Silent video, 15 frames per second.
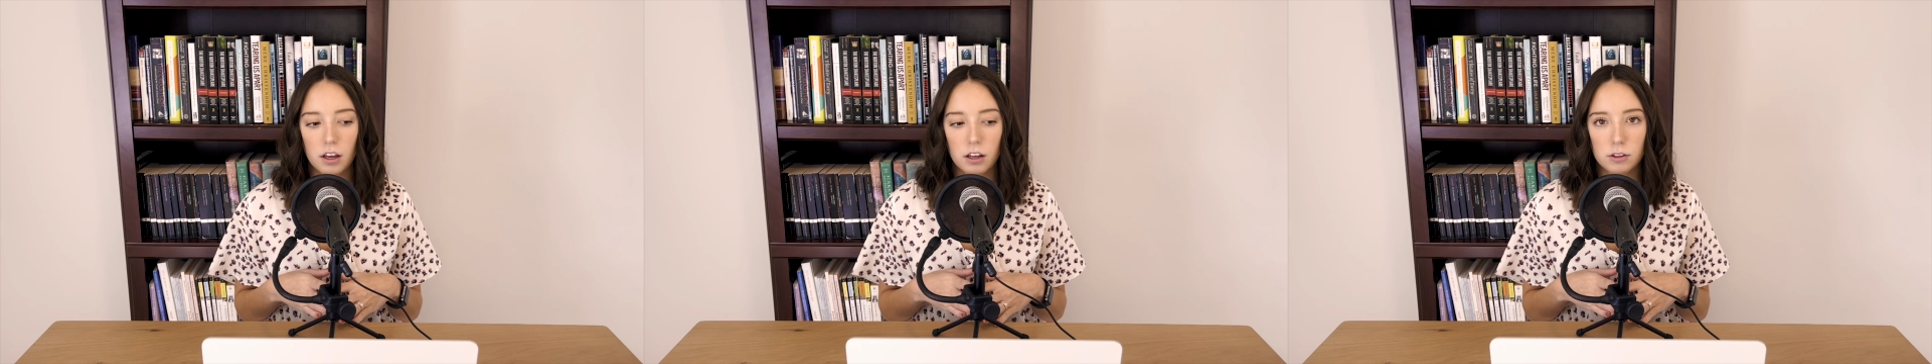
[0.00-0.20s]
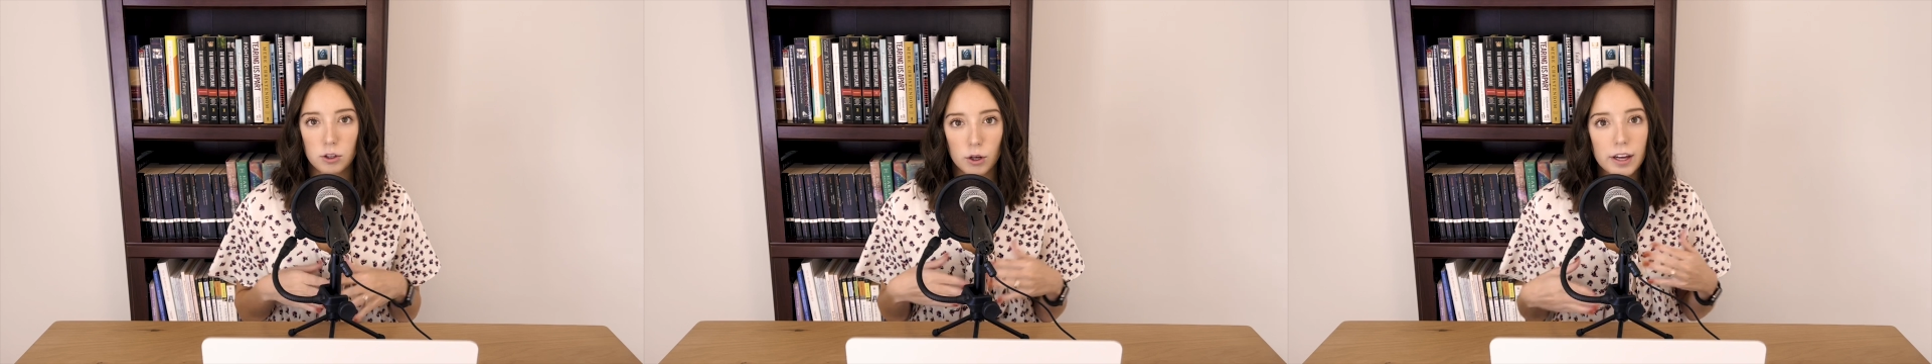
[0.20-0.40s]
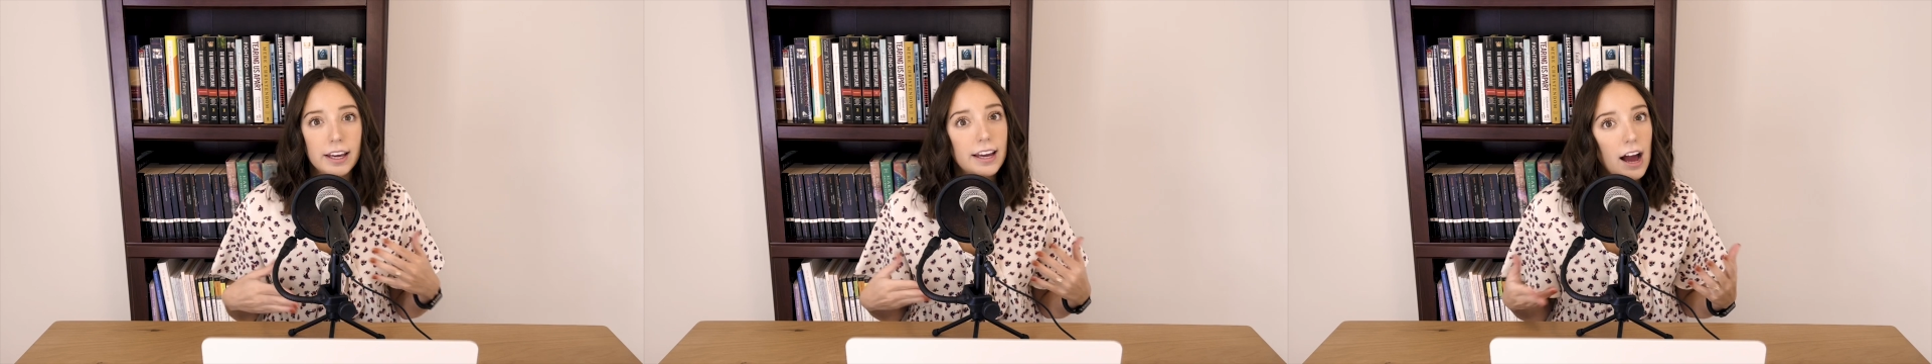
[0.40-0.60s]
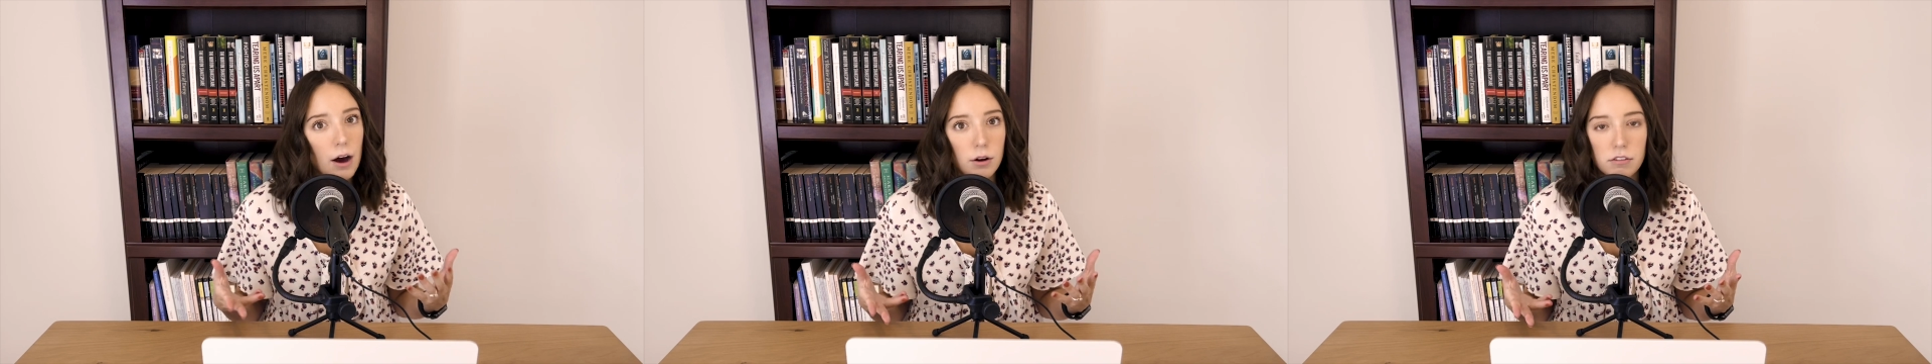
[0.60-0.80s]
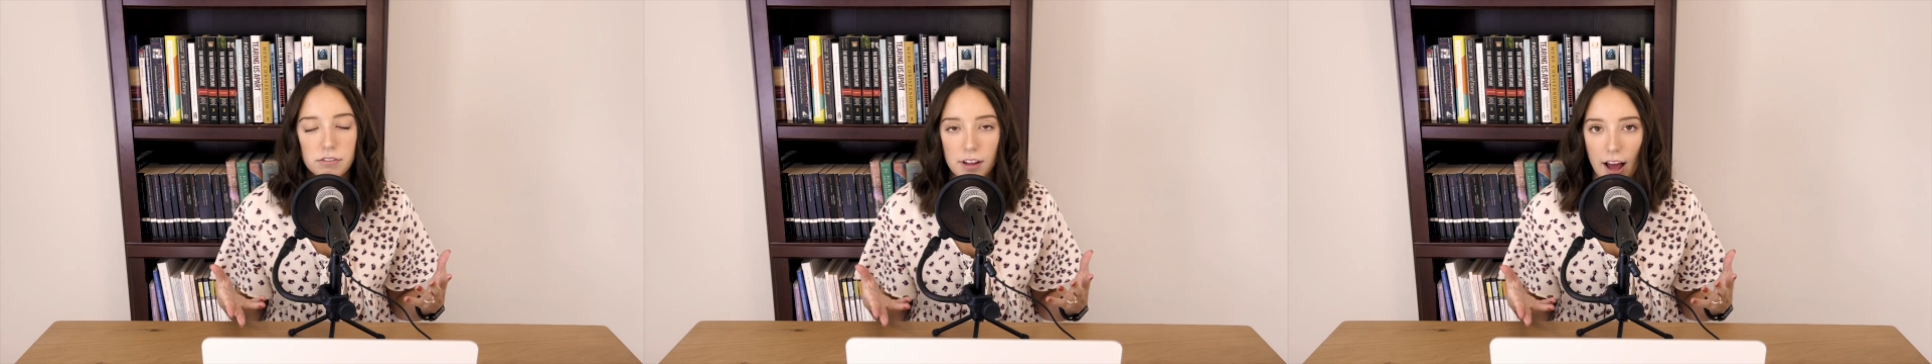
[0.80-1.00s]
Looking
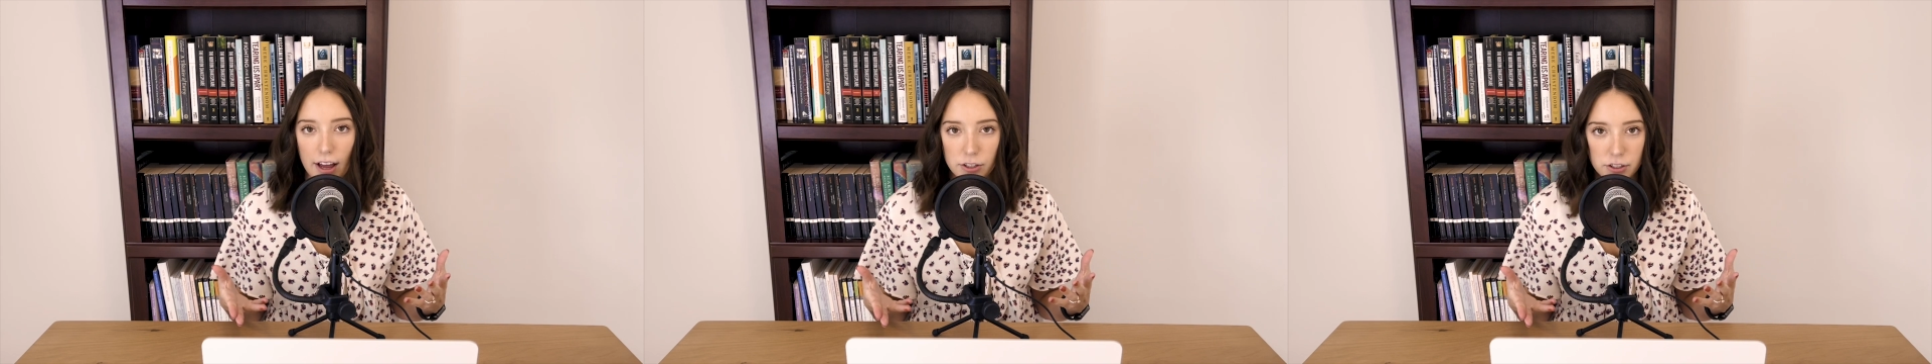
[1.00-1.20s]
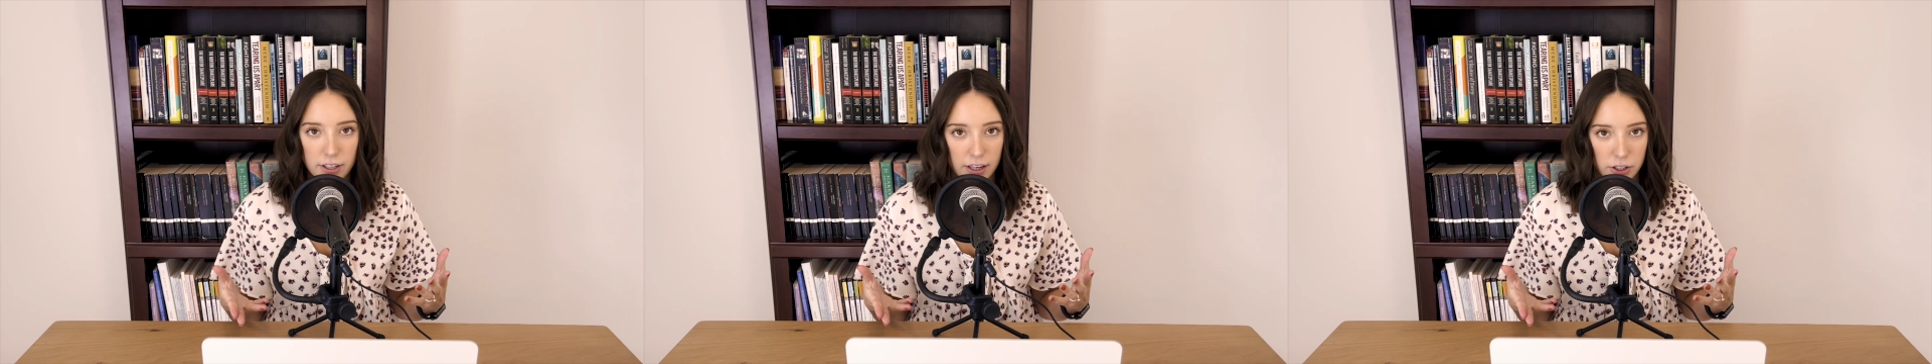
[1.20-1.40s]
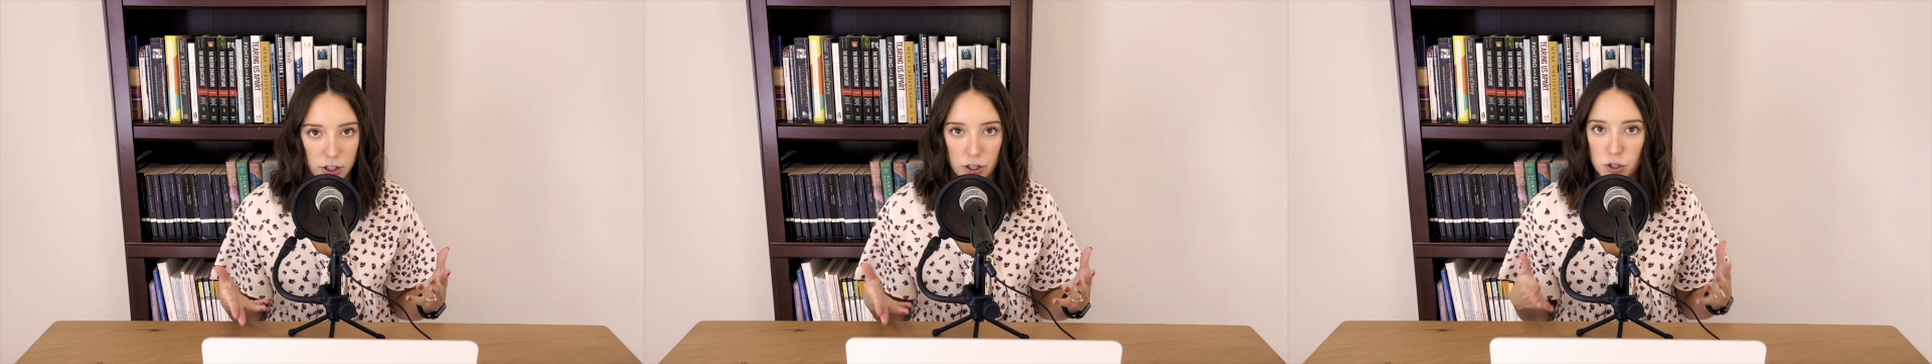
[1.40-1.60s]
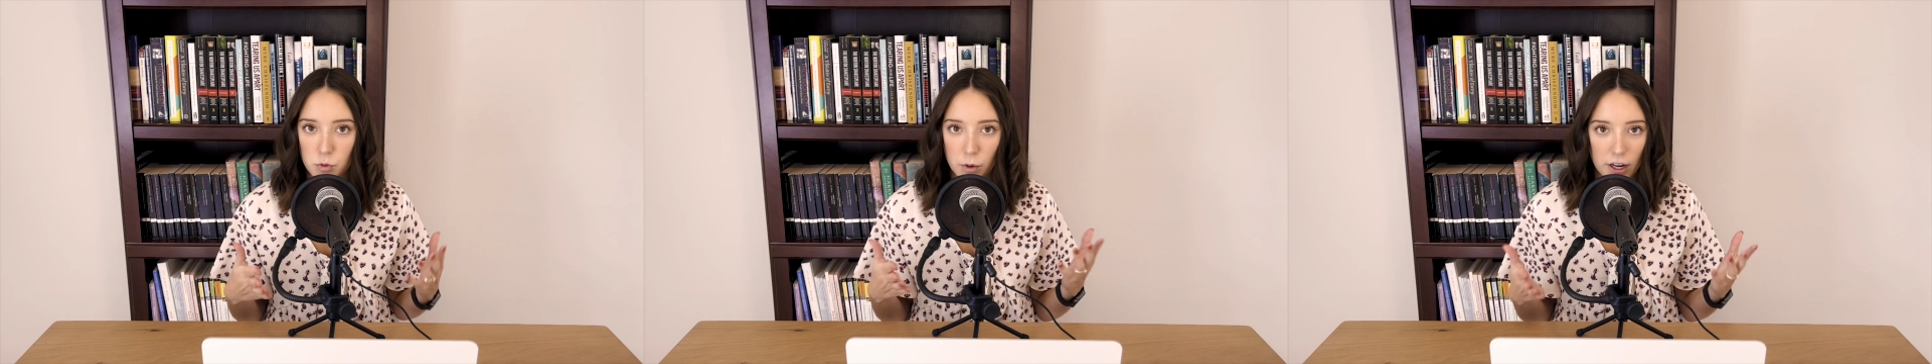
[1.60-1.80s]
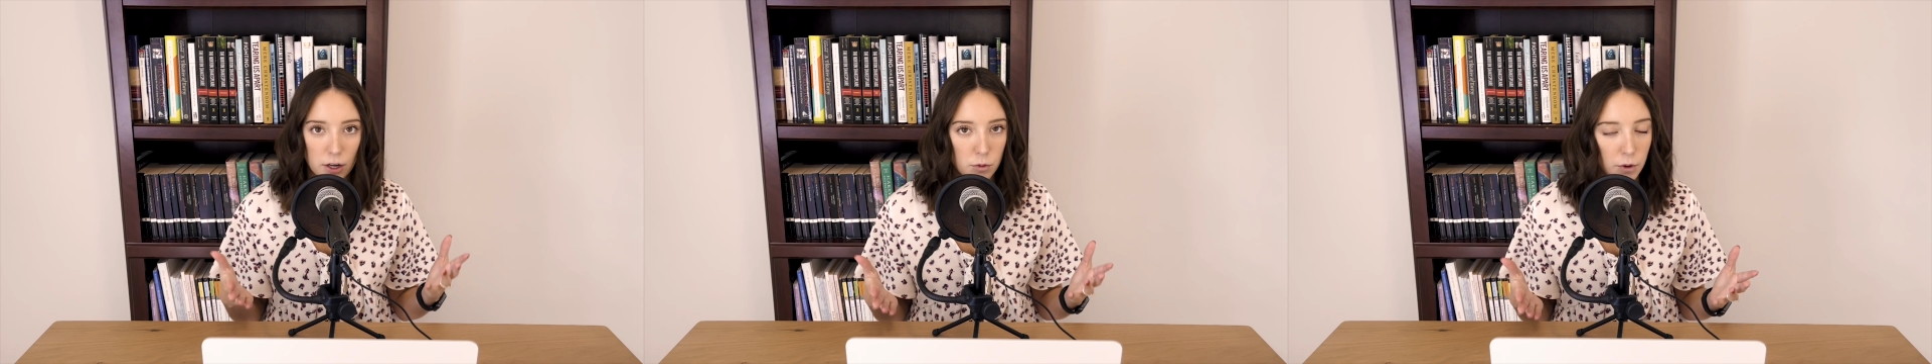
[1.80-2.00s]
out of last session,
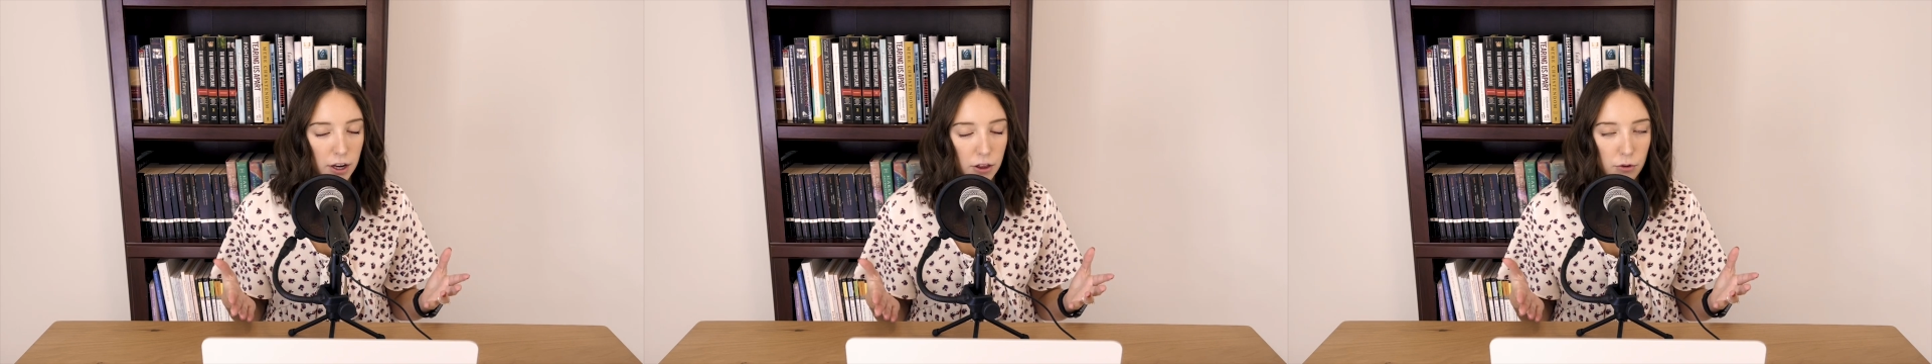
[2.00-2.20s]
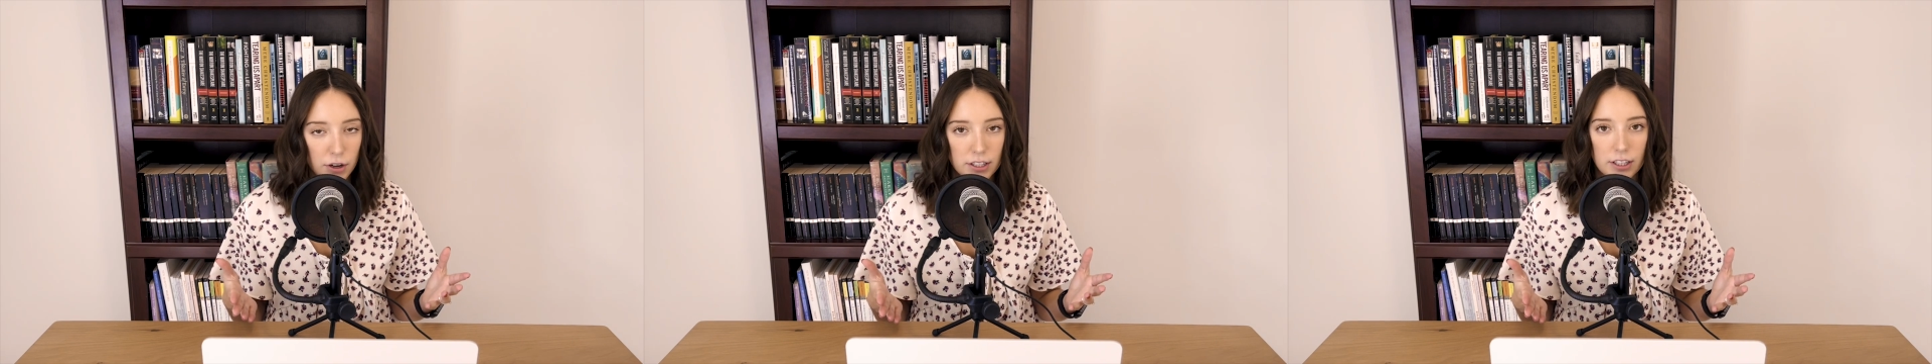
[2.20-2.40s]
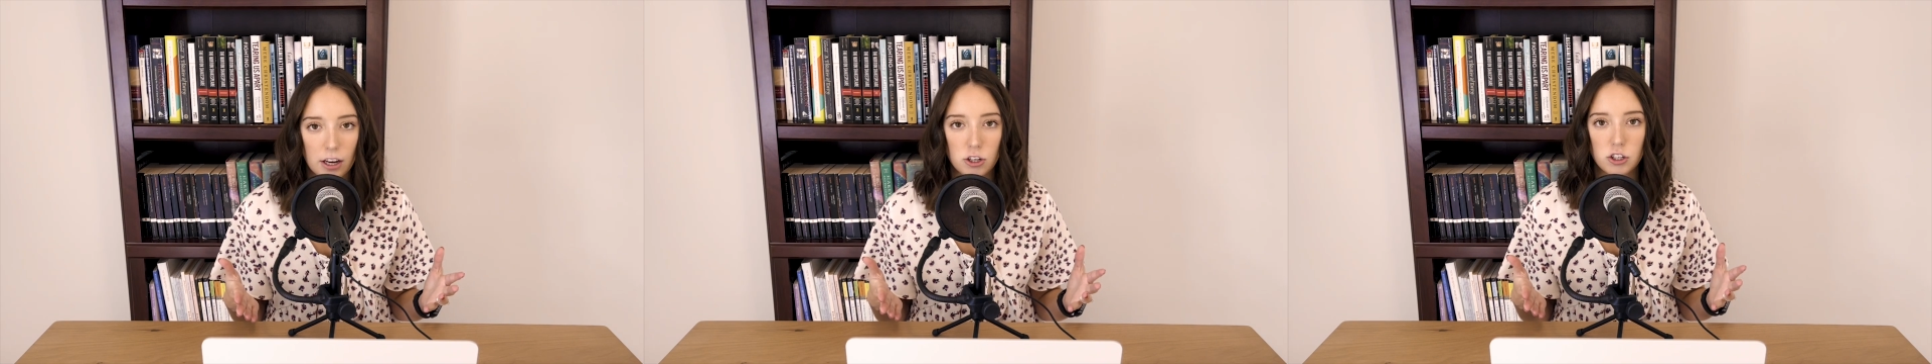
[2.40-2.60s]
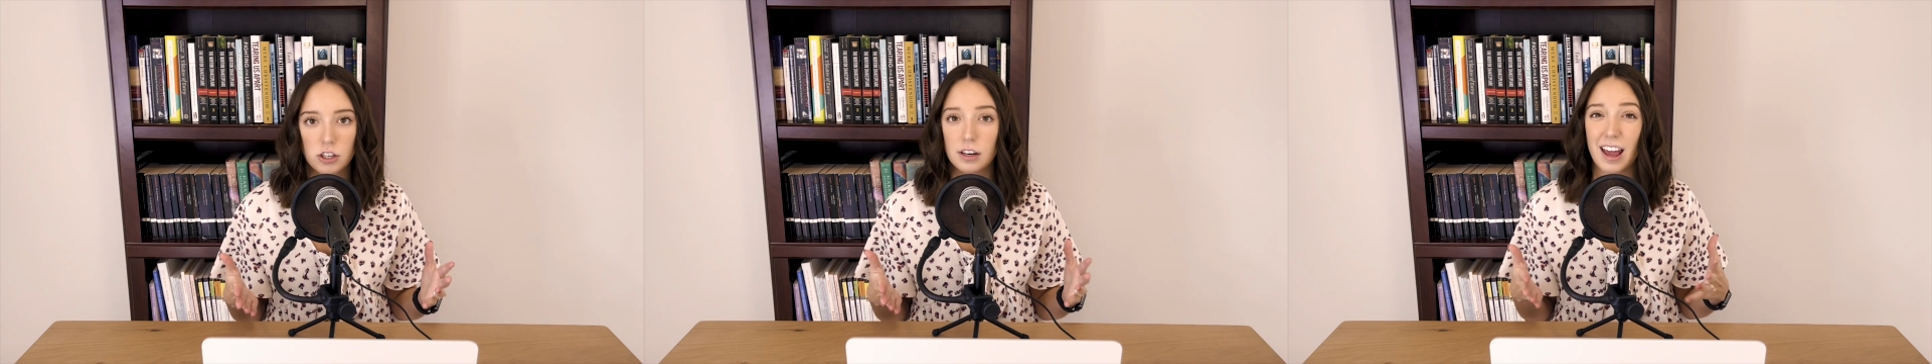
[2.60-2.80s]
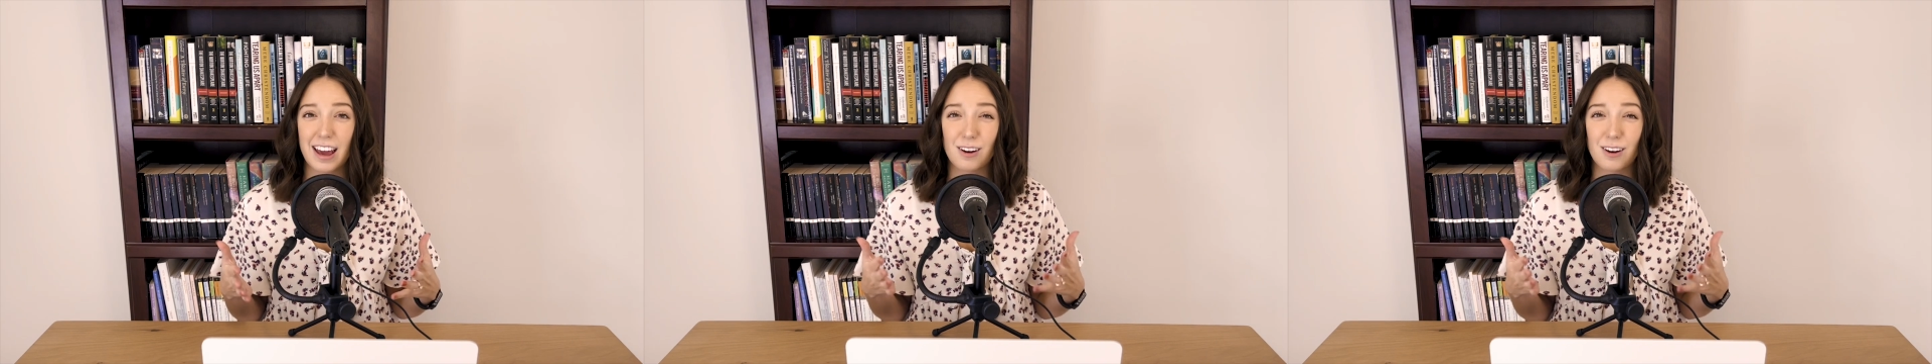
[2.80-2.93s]
2023 session,